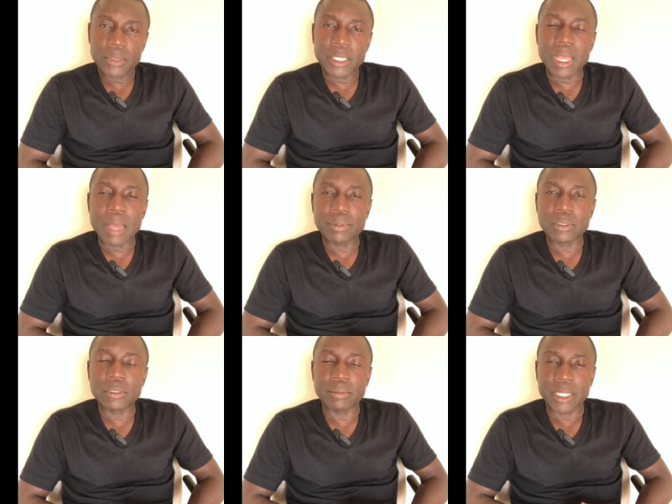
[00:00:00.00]
It
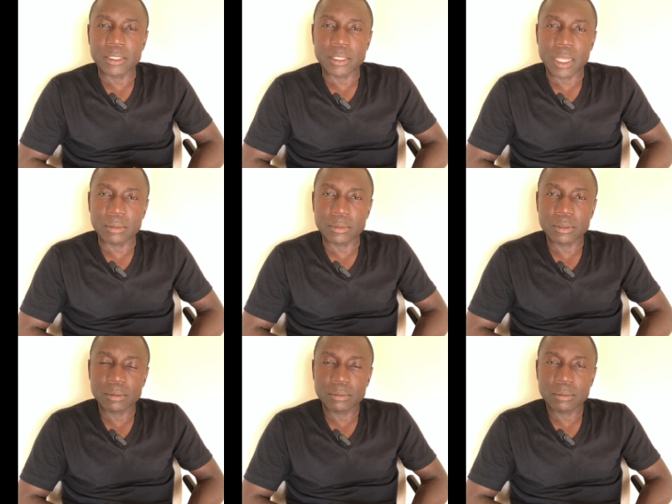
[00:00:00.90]
happened so many
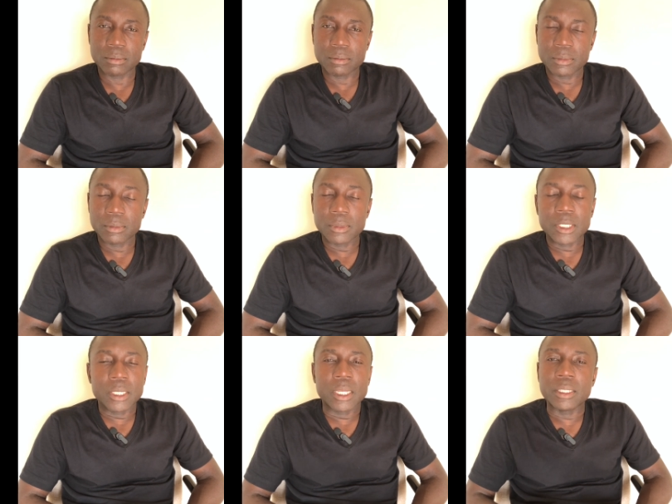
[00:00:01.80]
times.
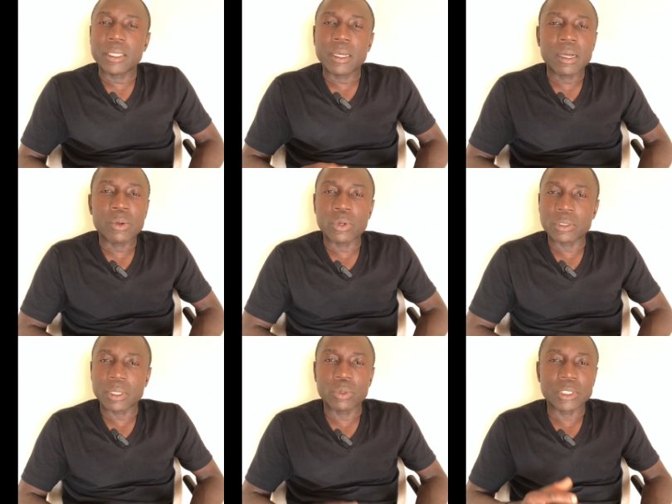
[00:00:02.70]
And here I
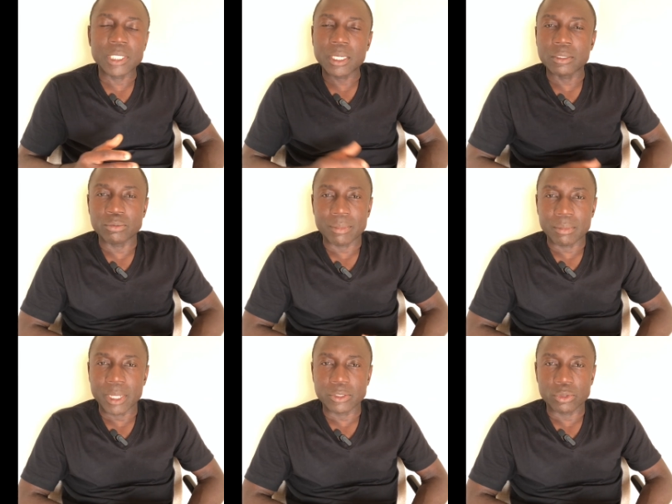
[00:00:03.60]
was taking
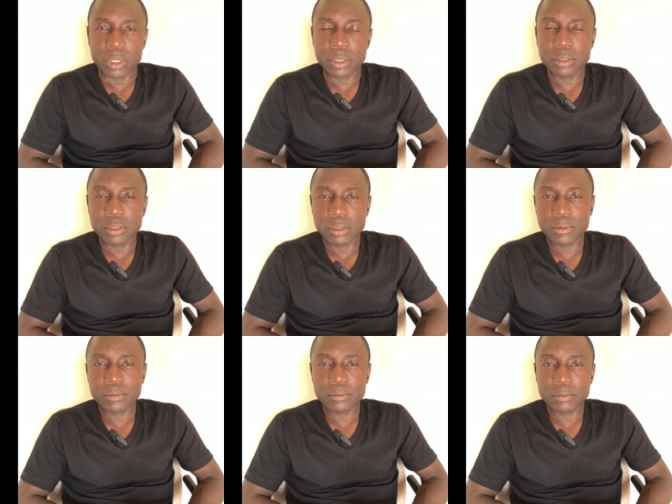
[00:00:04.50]
my drugs,
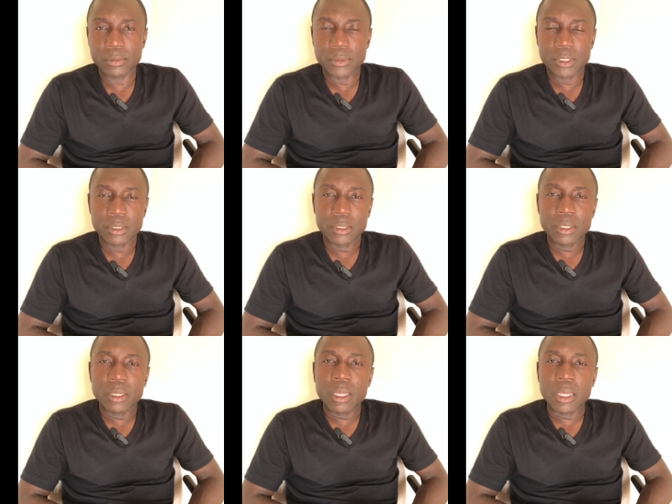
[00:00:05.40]

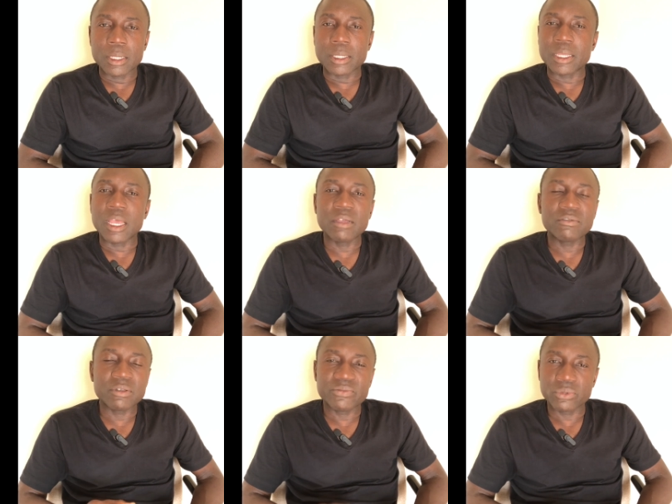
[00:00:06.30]
and at
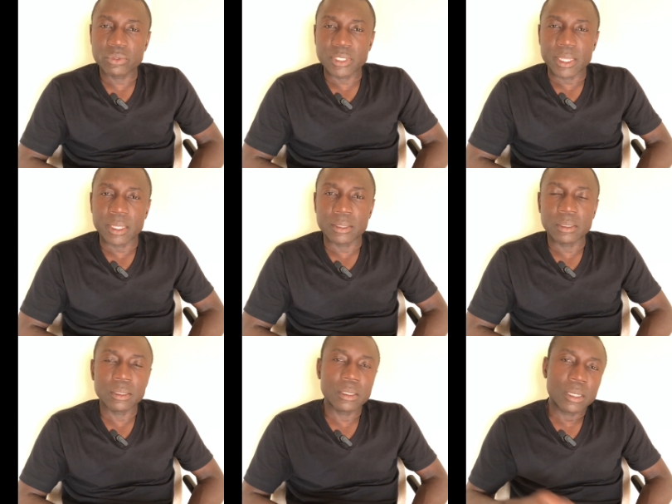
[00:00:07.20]
every fruit stand,
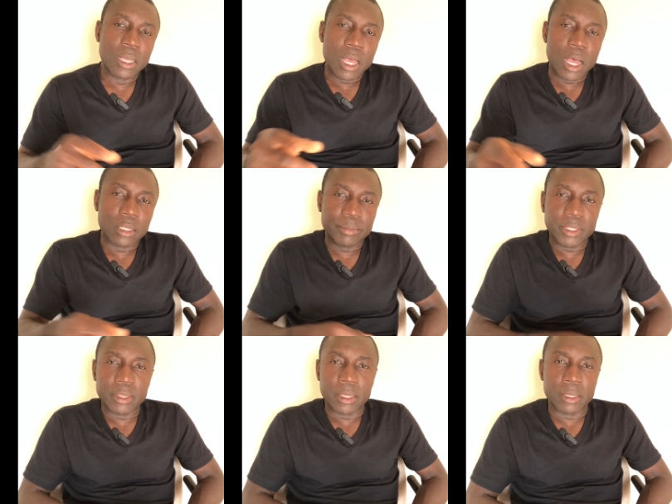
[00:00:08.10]
I'd be
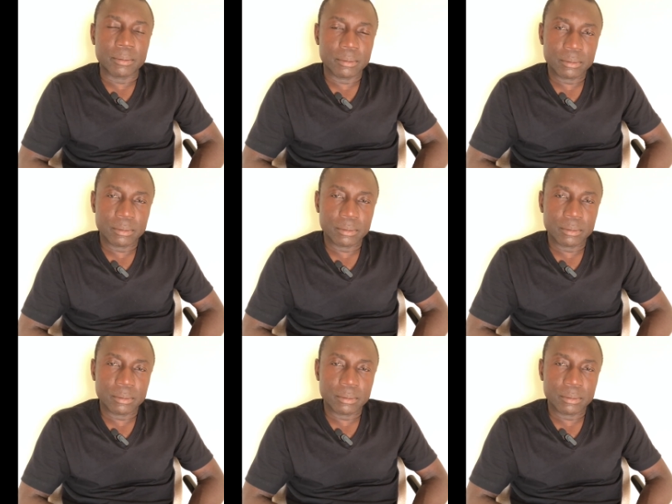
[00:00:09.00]
there,